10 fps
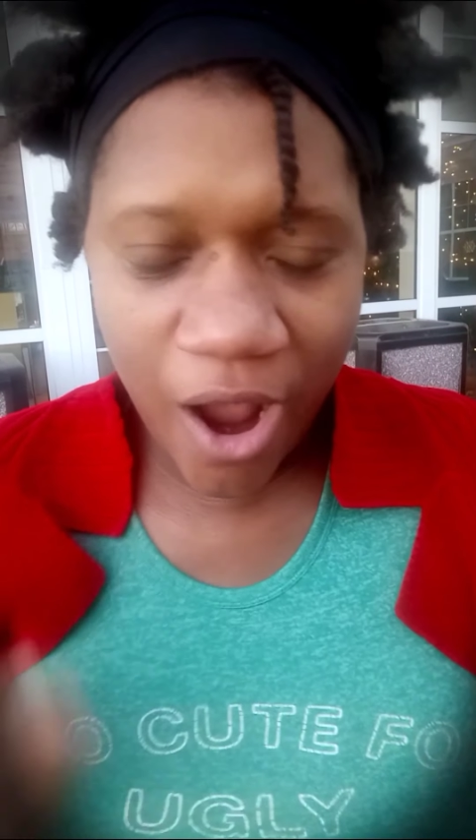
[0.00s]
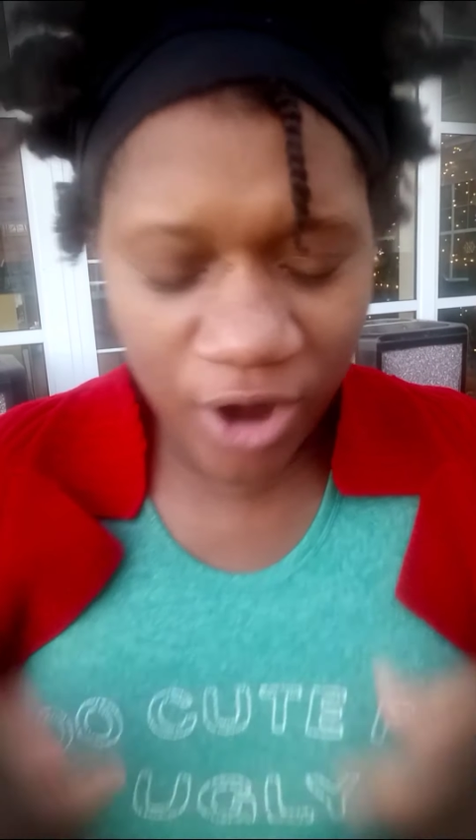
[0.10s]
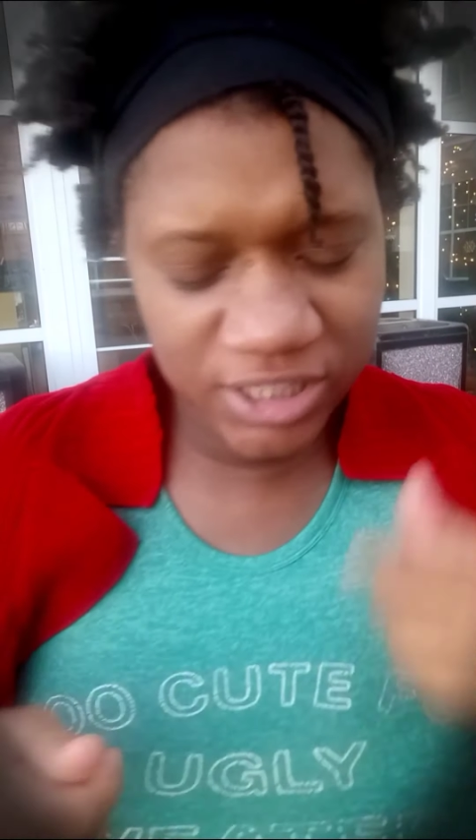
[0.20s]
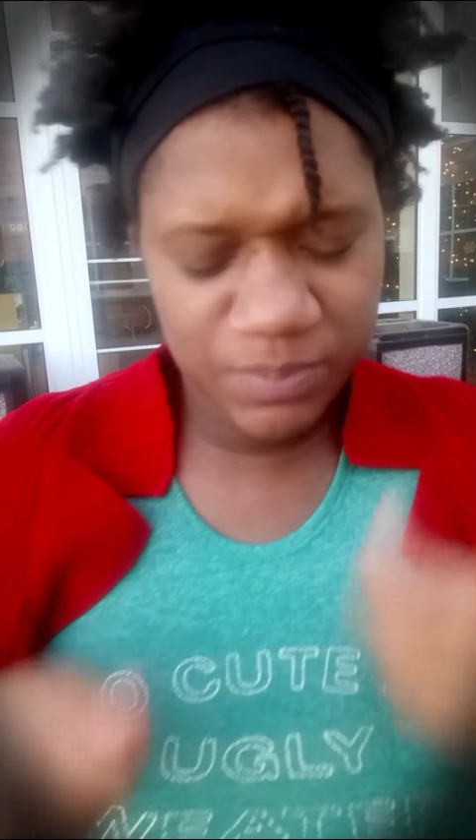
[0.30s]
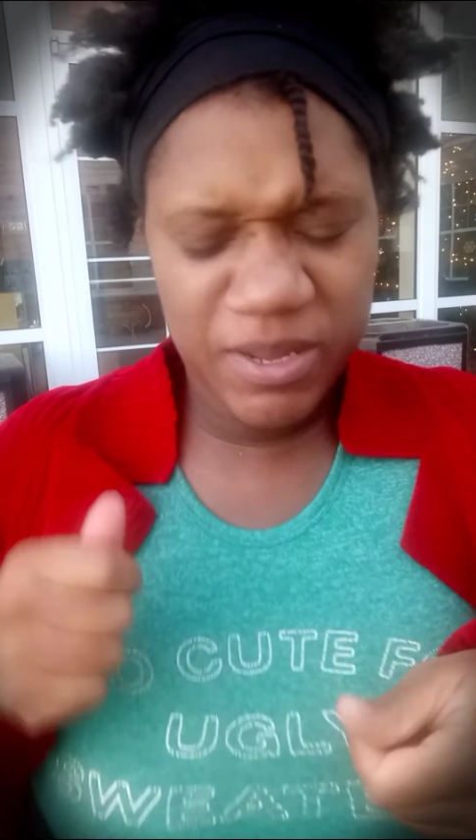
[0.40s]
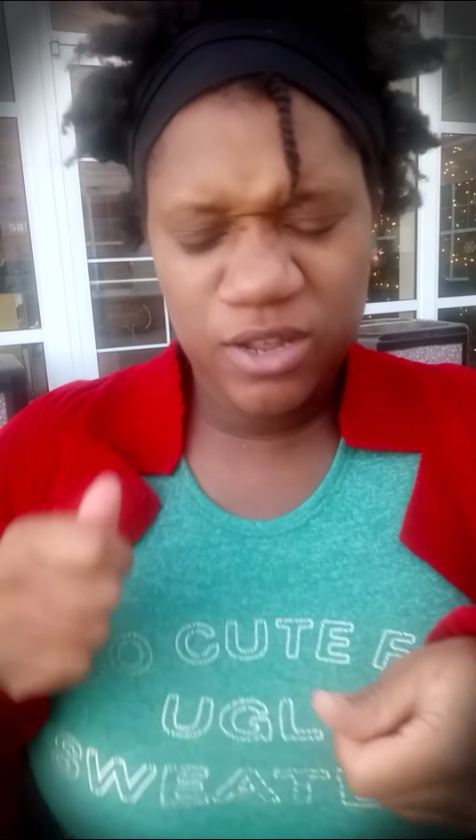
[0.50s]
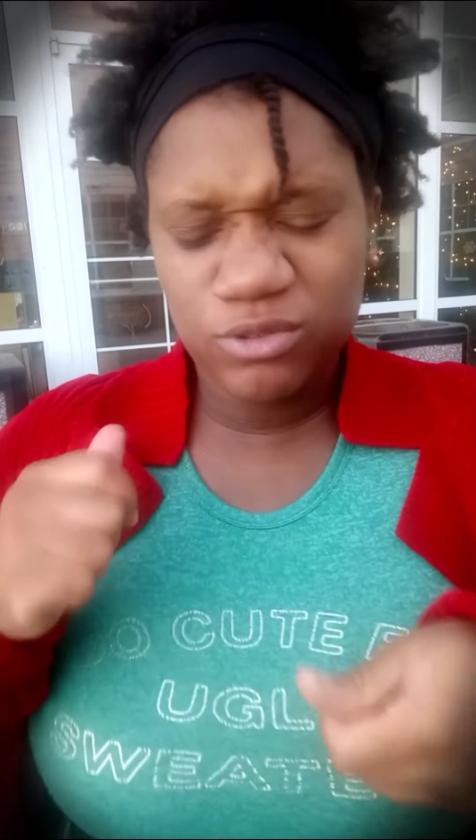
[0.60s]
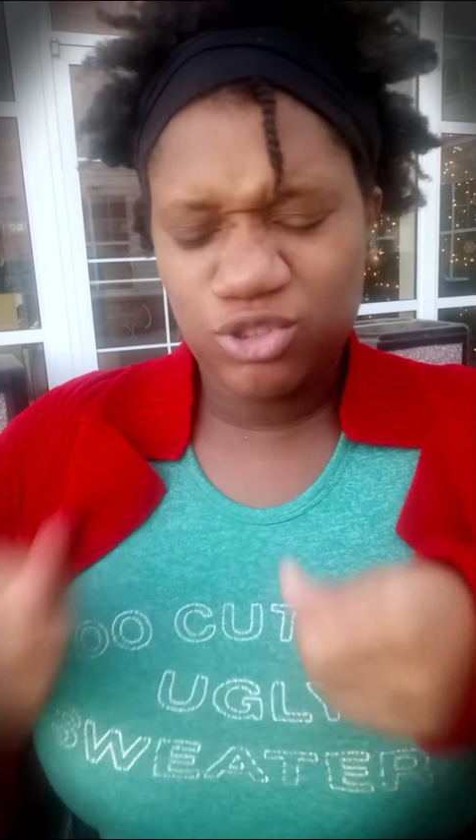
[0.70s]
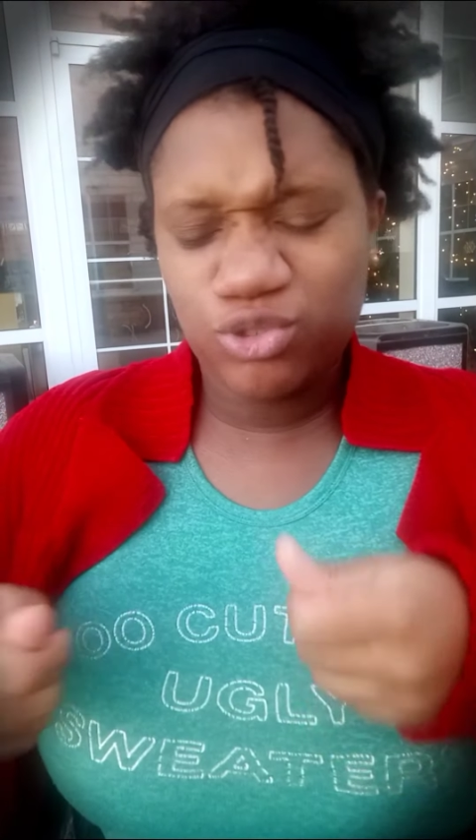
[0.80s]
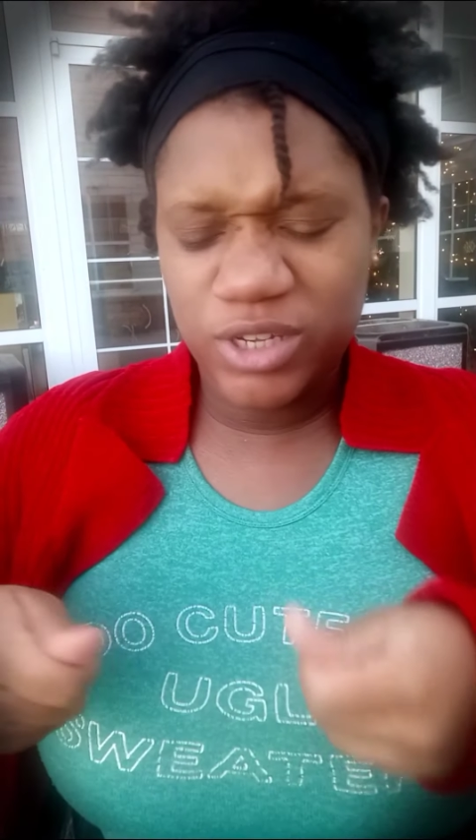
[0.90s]
Hearts
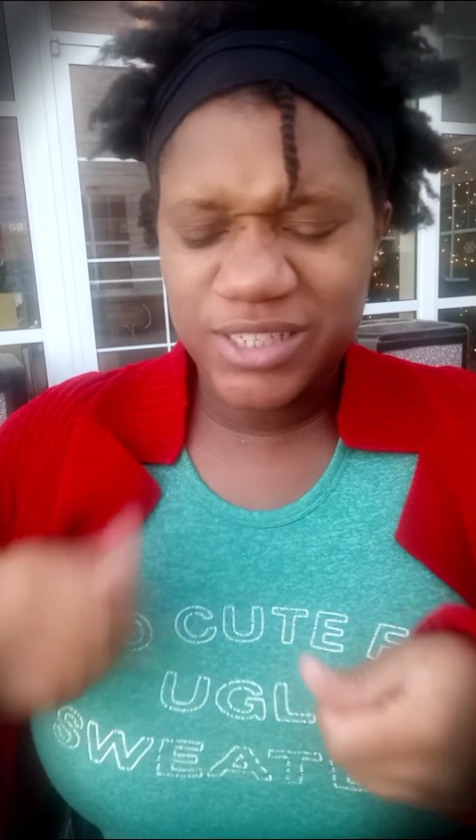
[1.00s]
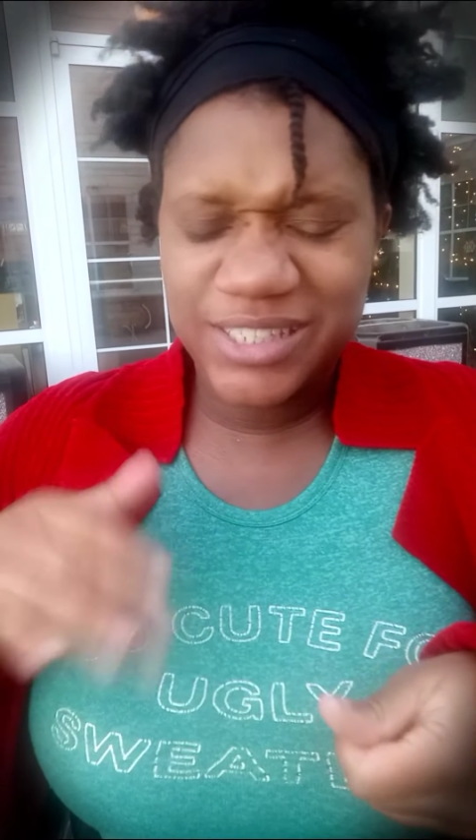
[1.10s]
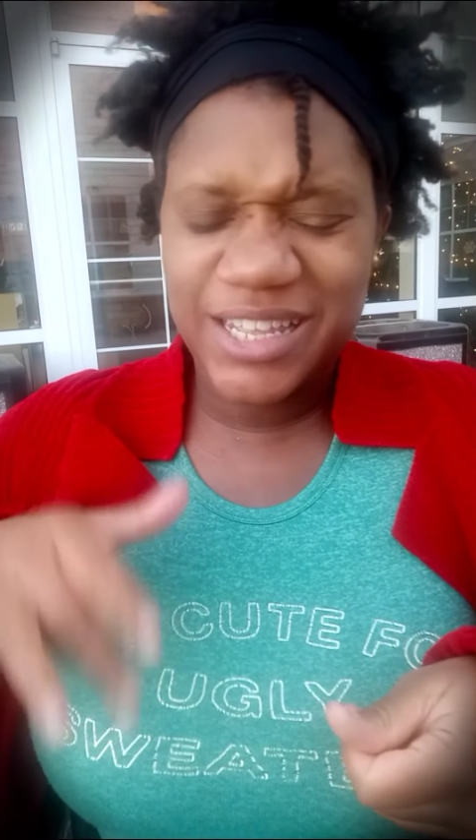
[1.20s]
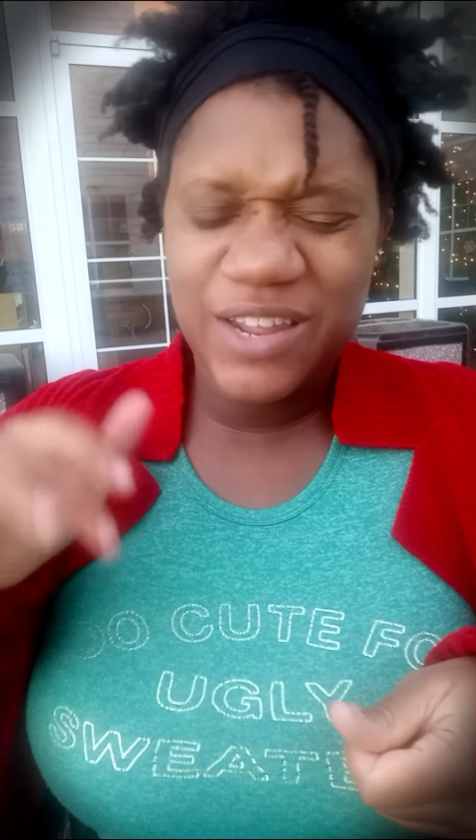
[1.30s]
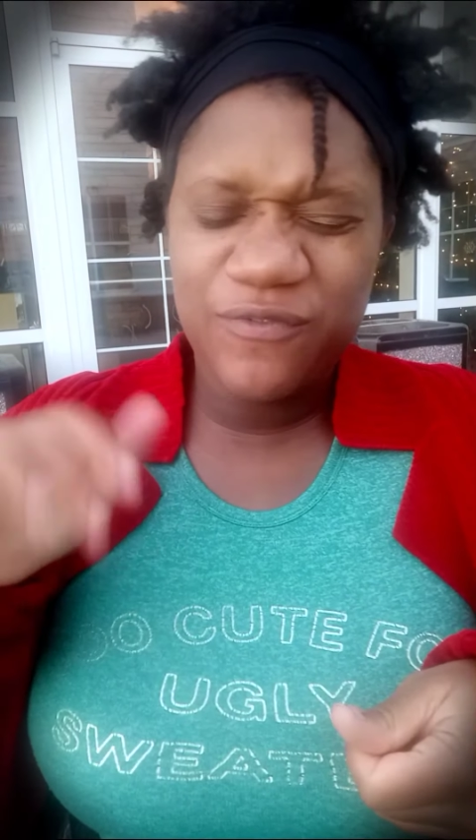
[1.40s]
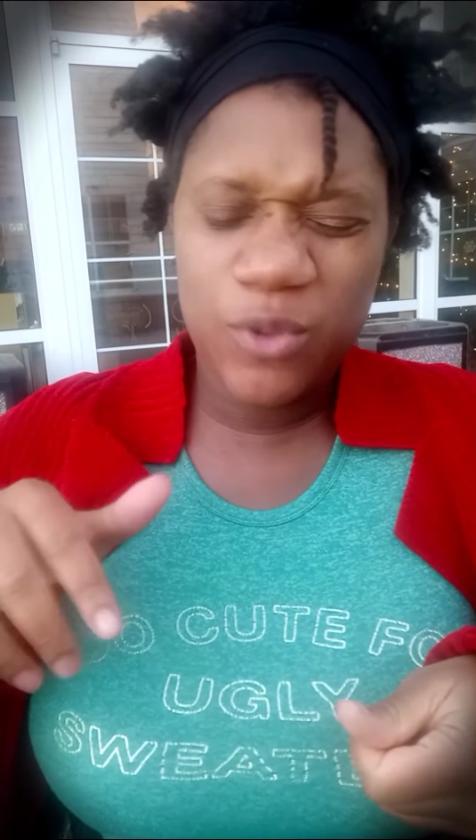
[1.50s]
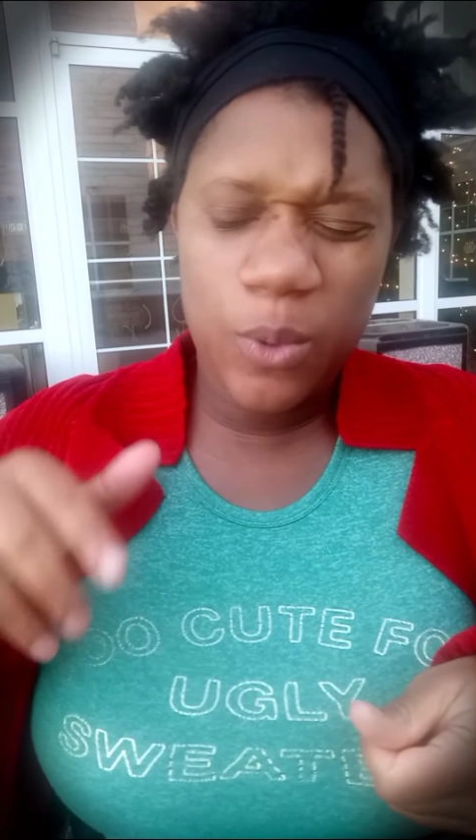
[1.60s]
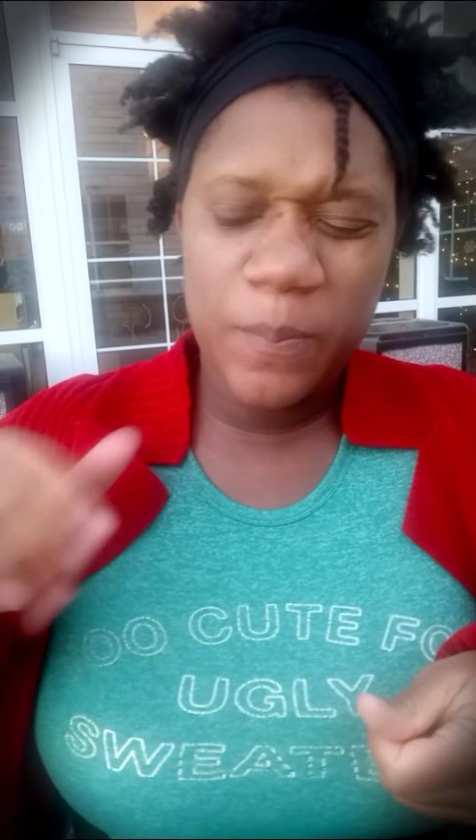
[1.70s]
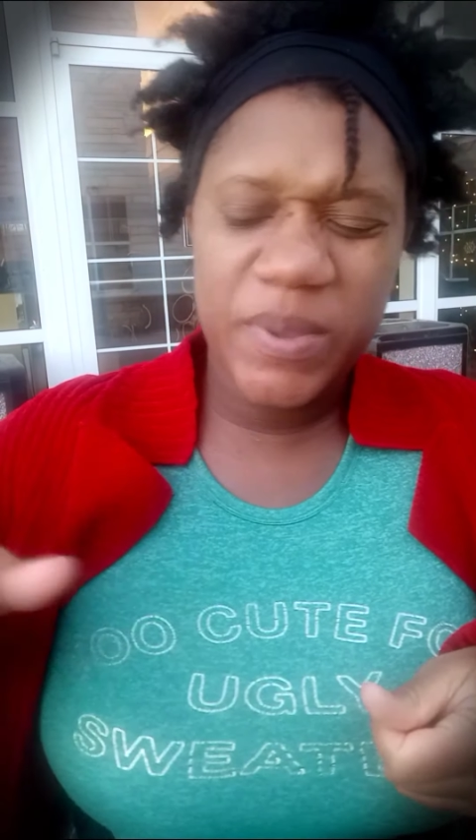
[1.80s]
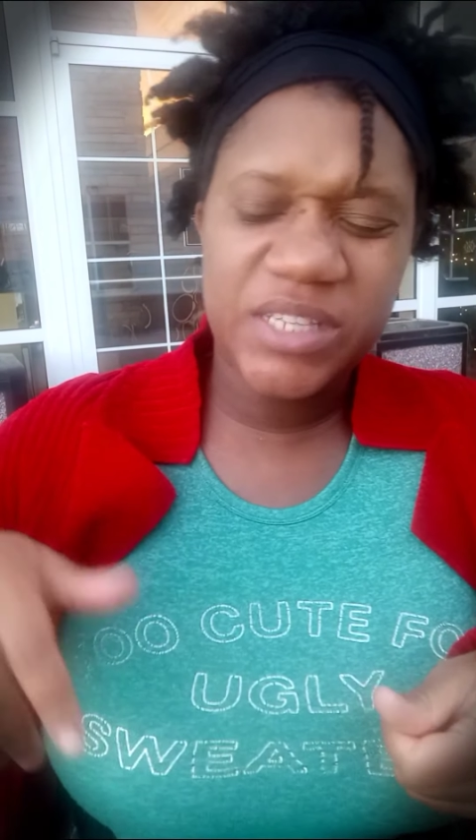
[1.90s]
beating on strings, a steady flow of